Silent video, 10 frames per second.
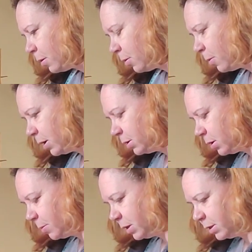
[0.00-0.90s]
All right, so
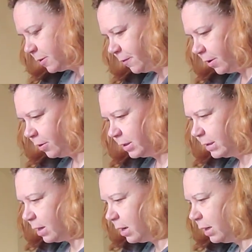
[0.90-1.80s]
I'm gonna just fill the
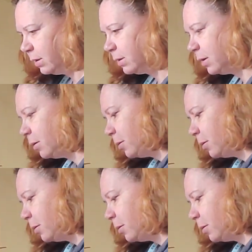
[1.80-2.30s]
sides.